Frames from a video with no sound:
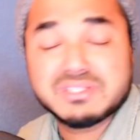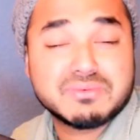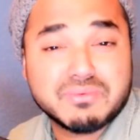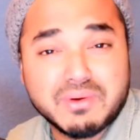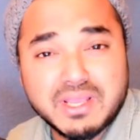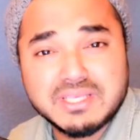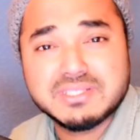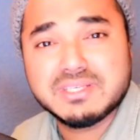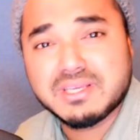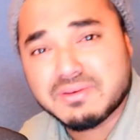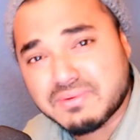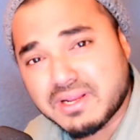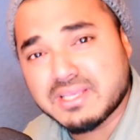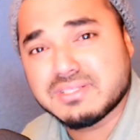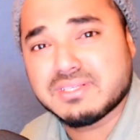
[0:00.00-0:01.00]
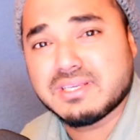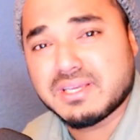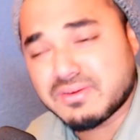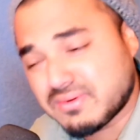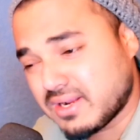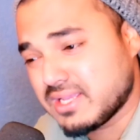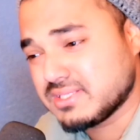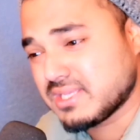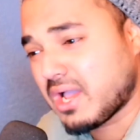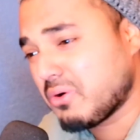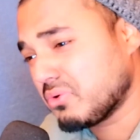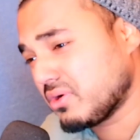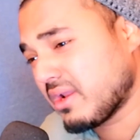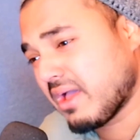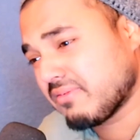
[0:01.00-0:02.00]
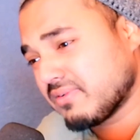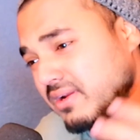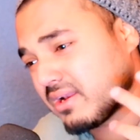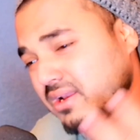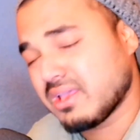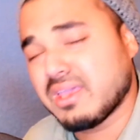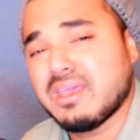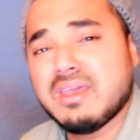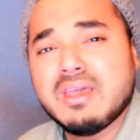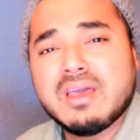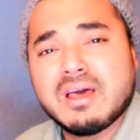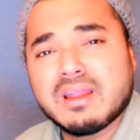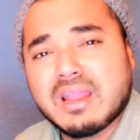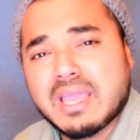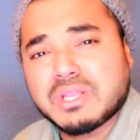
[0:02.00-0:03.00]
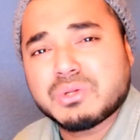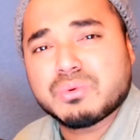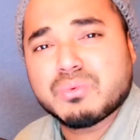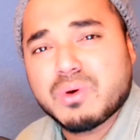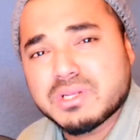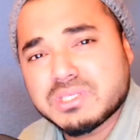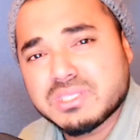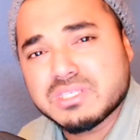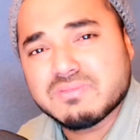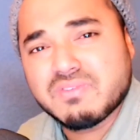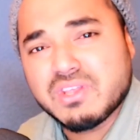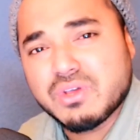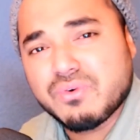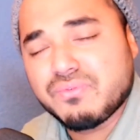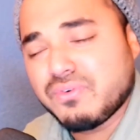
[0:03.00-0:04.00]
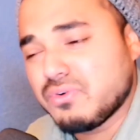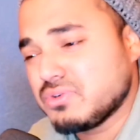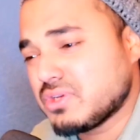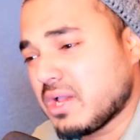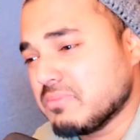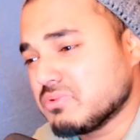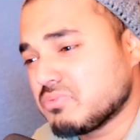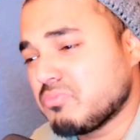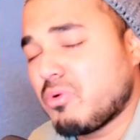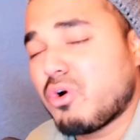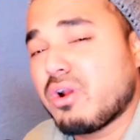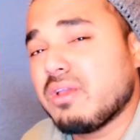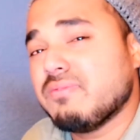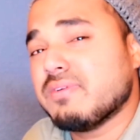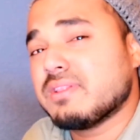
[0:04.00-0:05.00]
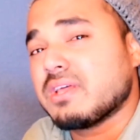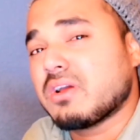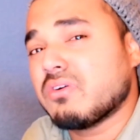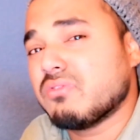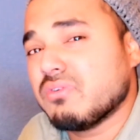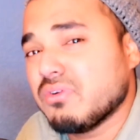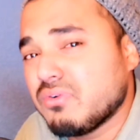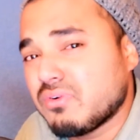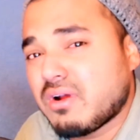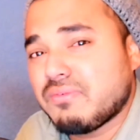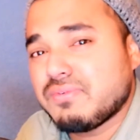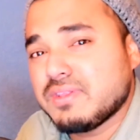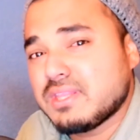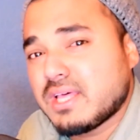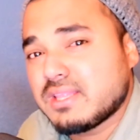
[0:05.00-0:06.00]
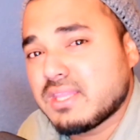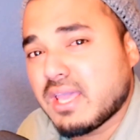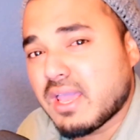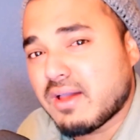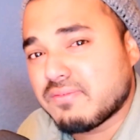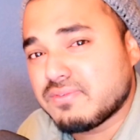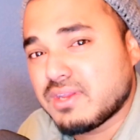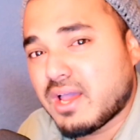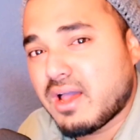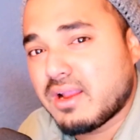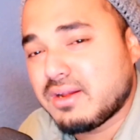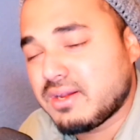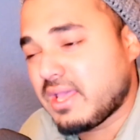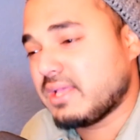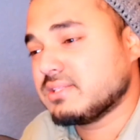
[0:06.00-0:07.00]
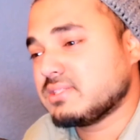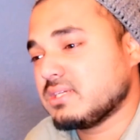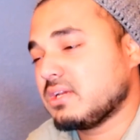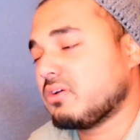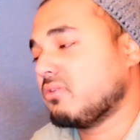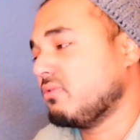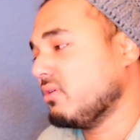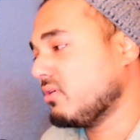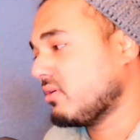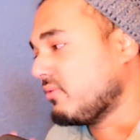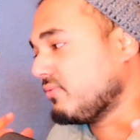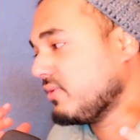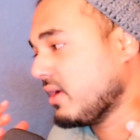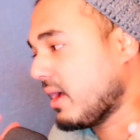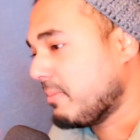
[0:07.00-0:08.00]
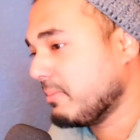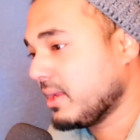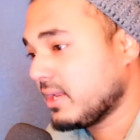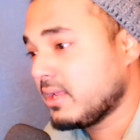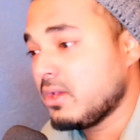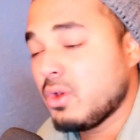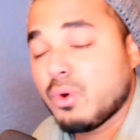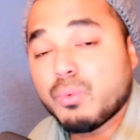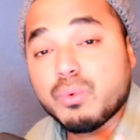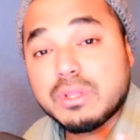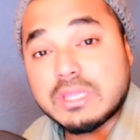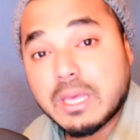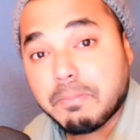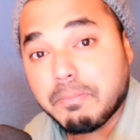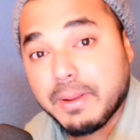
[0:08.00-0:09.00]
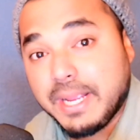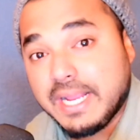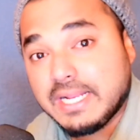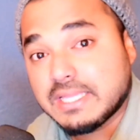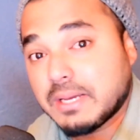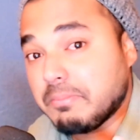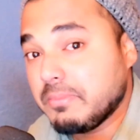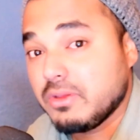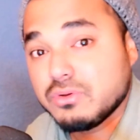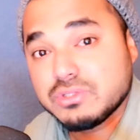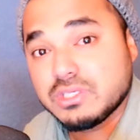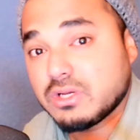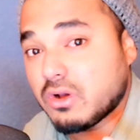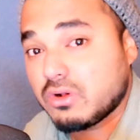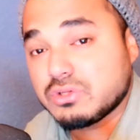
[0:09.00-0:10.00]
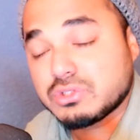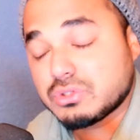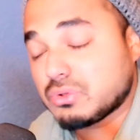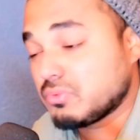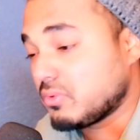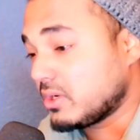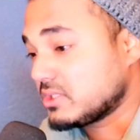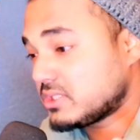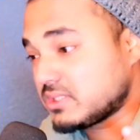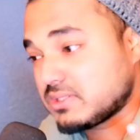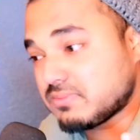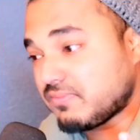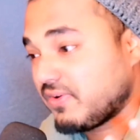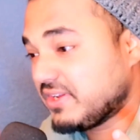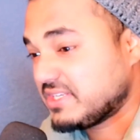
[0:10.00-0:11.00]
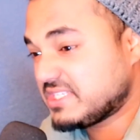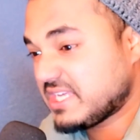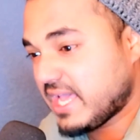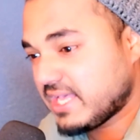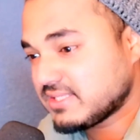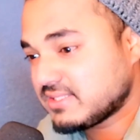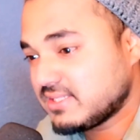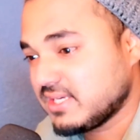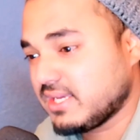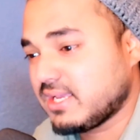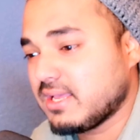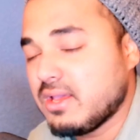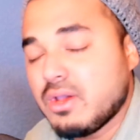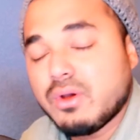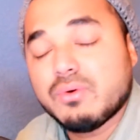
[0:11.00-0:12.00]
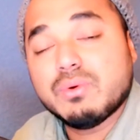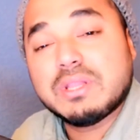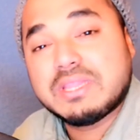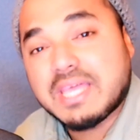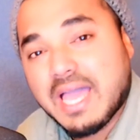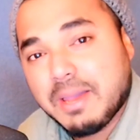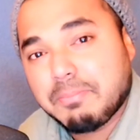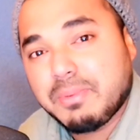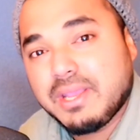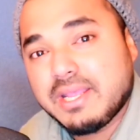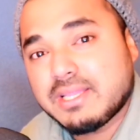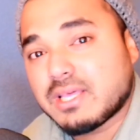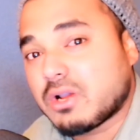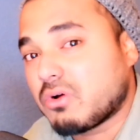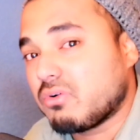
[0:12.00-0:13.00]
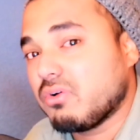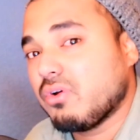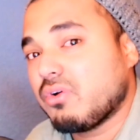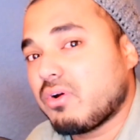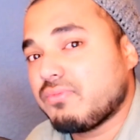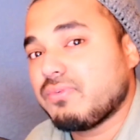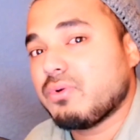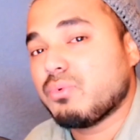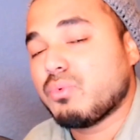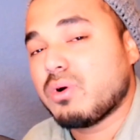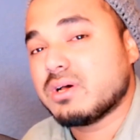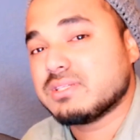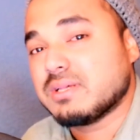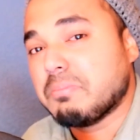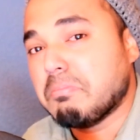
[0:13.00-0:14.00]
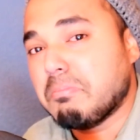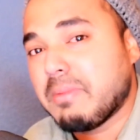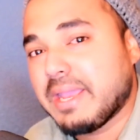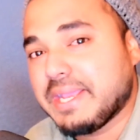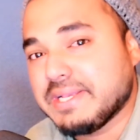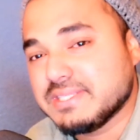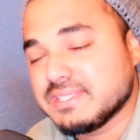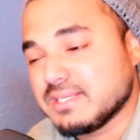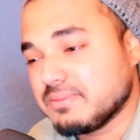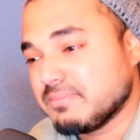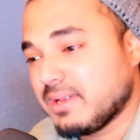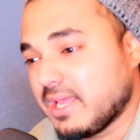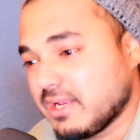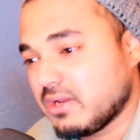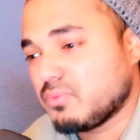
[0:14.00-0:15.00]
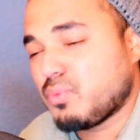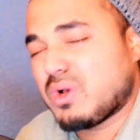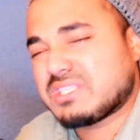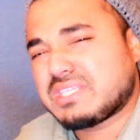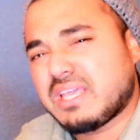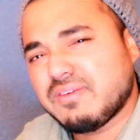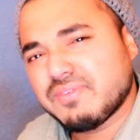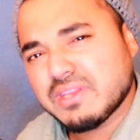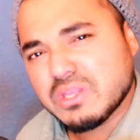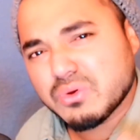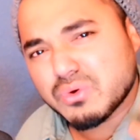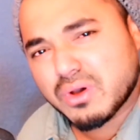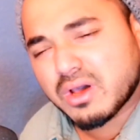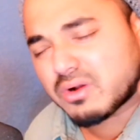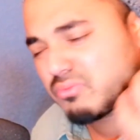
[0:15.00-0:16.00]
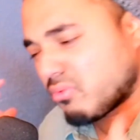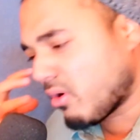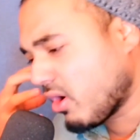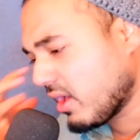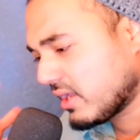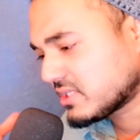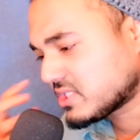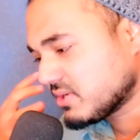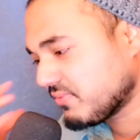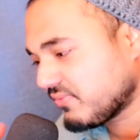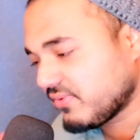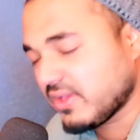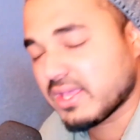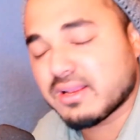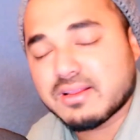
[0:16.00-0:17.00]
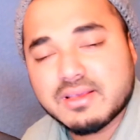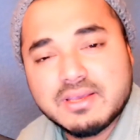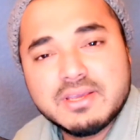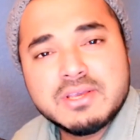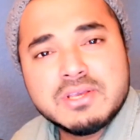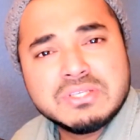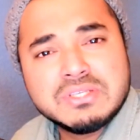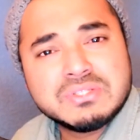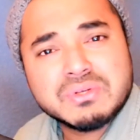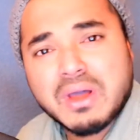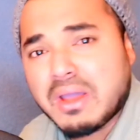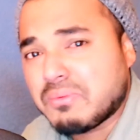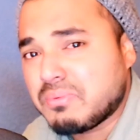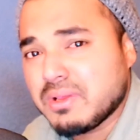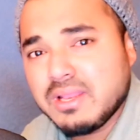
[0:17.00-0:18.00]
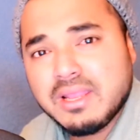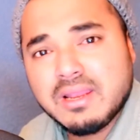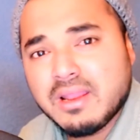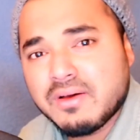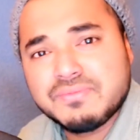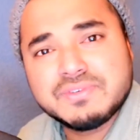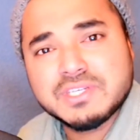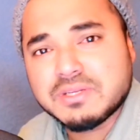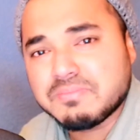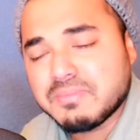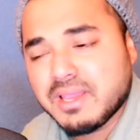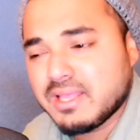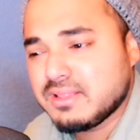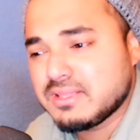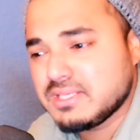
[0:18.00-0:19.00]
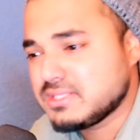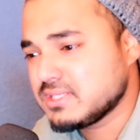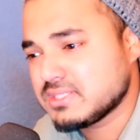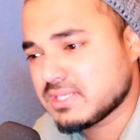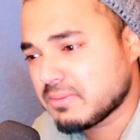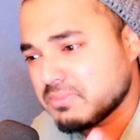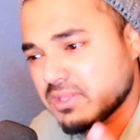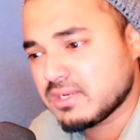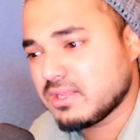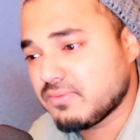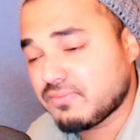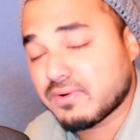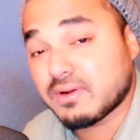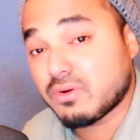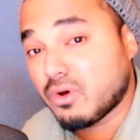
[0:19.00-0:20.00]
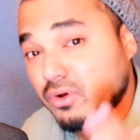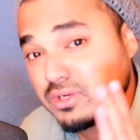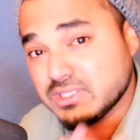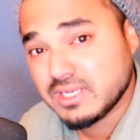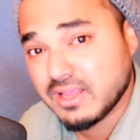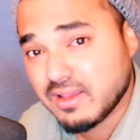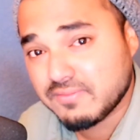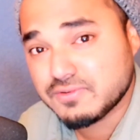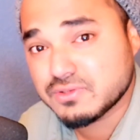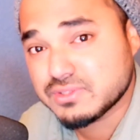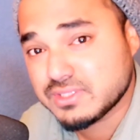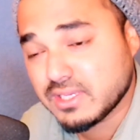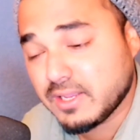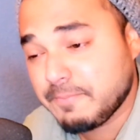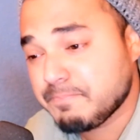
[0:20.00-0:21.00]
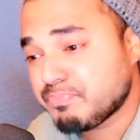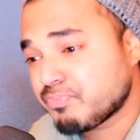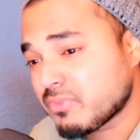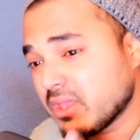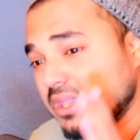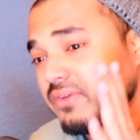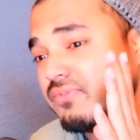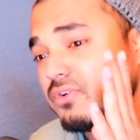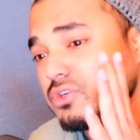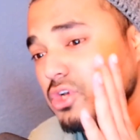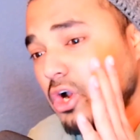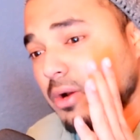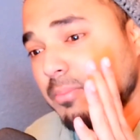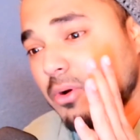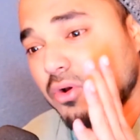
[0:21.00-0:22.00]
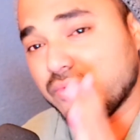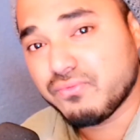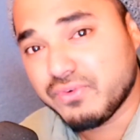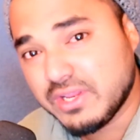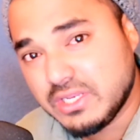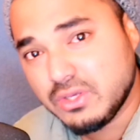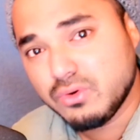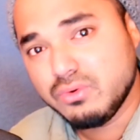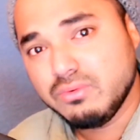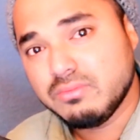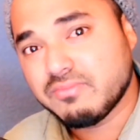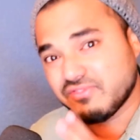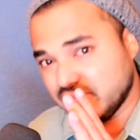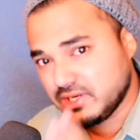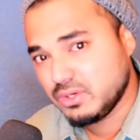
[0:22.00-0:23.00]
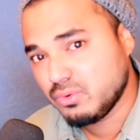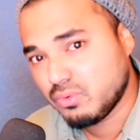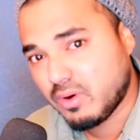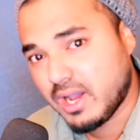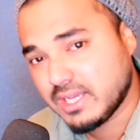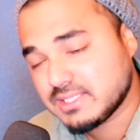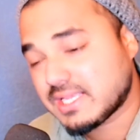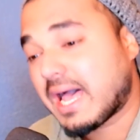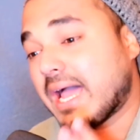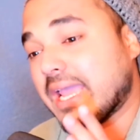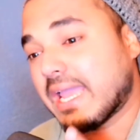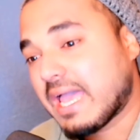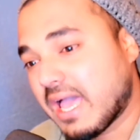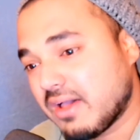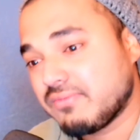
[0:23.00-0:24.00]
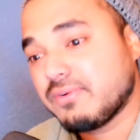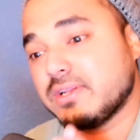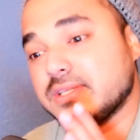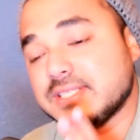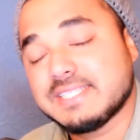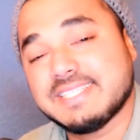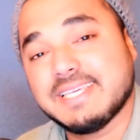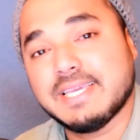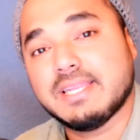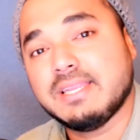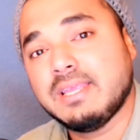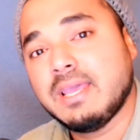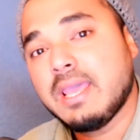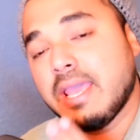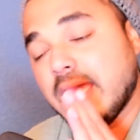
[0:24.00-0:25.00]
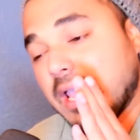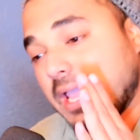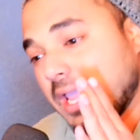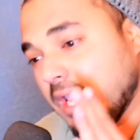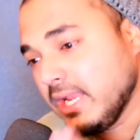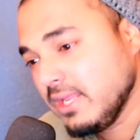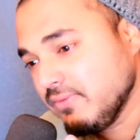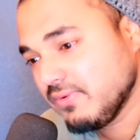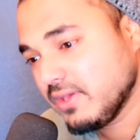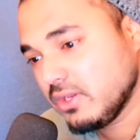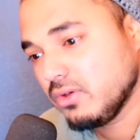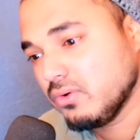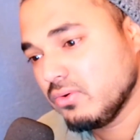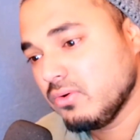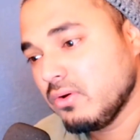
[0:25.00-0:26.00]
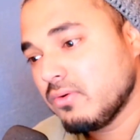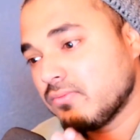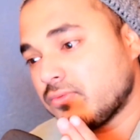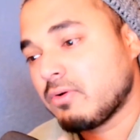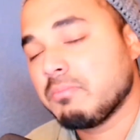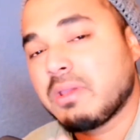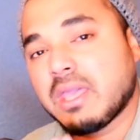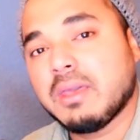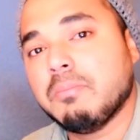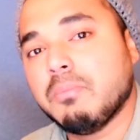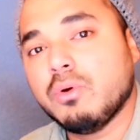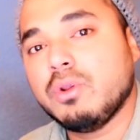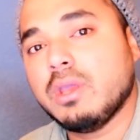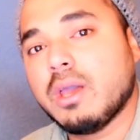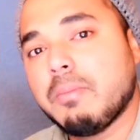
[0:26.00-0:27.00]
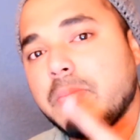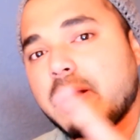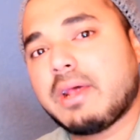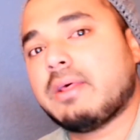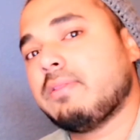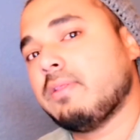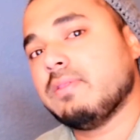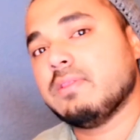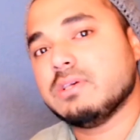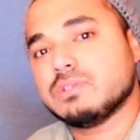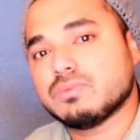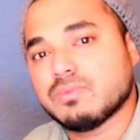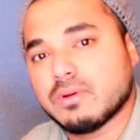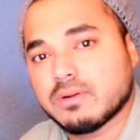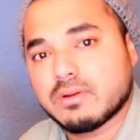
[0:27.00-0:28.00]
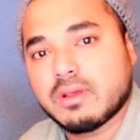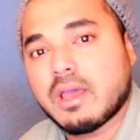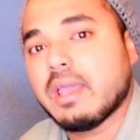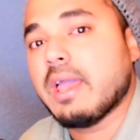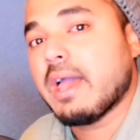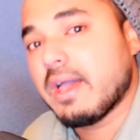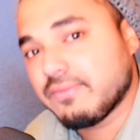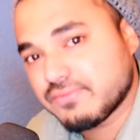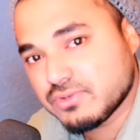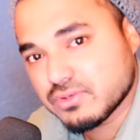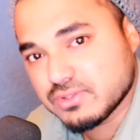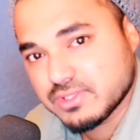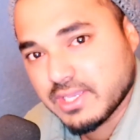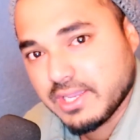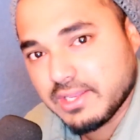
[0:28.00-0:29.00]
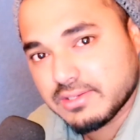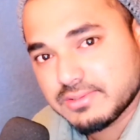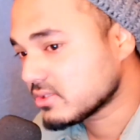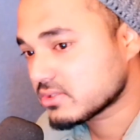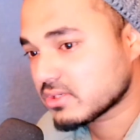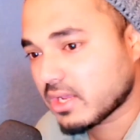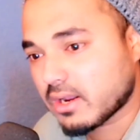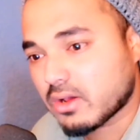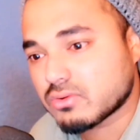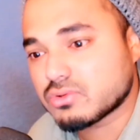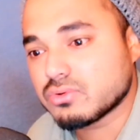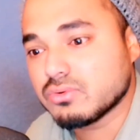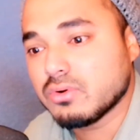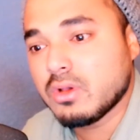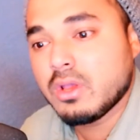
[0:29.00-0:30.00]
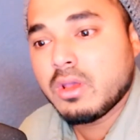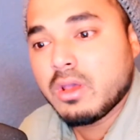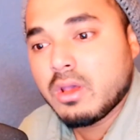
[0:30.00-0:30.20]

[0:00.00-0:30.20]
Crazy. I would definitely like to watch this video a few times more. Even the choreography that they have done, dancing choreography, I mean, with the beat, the music also was fantastic. With that beat, the choreography was amazing, man. It was giving you a royalty feel. So I really loved it, man. This is something different. Honestly, I have to say, if you talk about video wise, I haven't seen any video from Cambodia better than this one. I have to say it. Shout out to